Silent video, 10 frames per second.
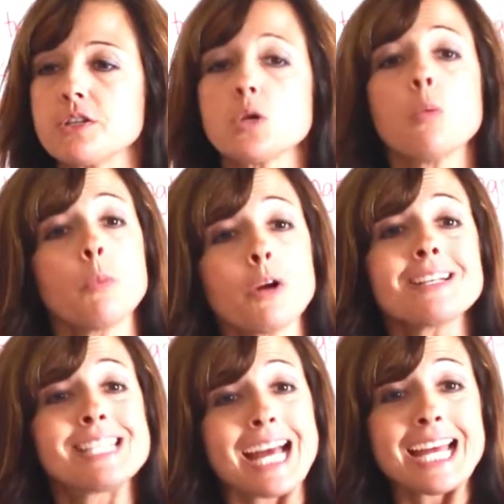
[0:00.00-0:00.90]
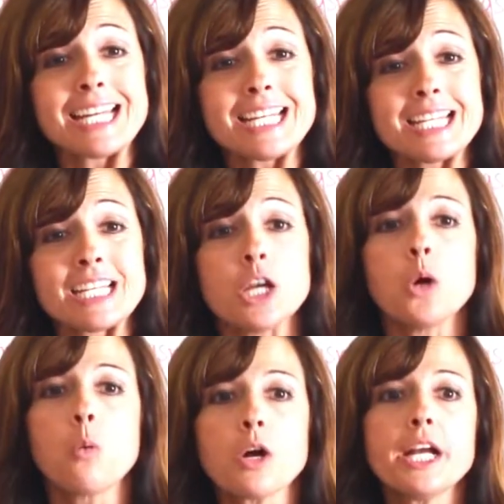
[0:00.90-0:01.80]
So when we're done,
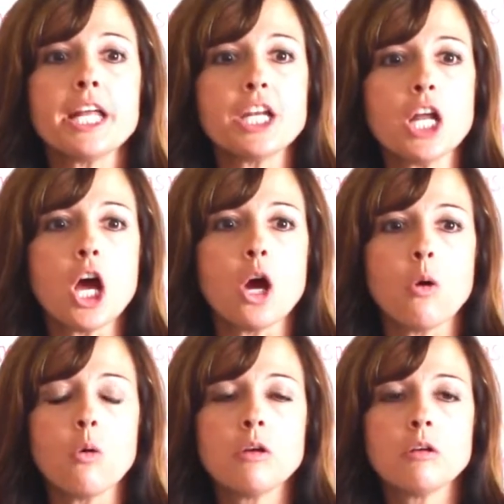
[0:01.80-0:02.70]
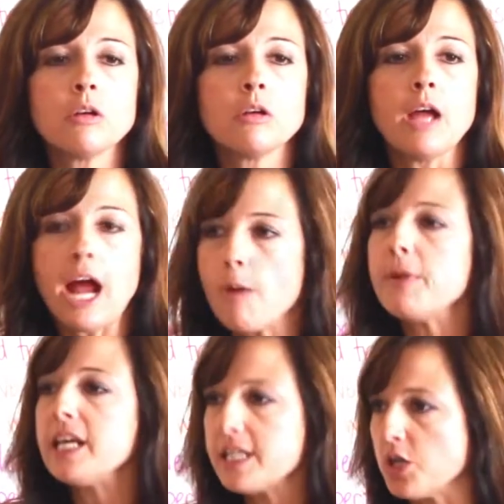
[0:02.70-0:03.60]
we're going to know how
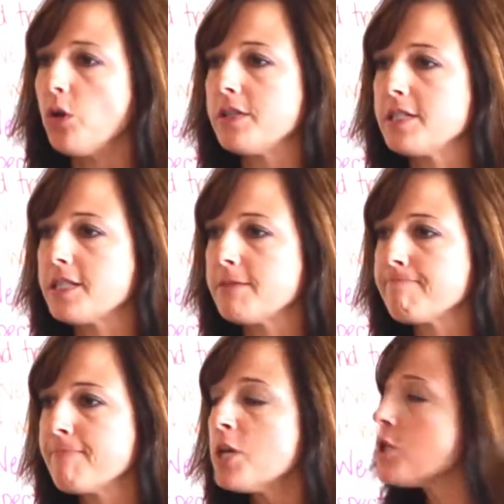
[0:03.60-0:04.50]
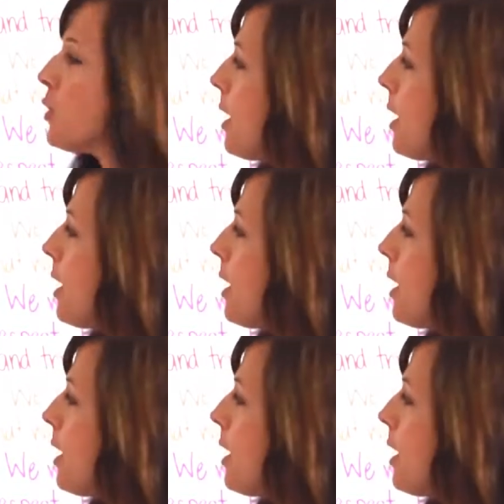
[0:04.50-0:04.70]
many adults. So I'm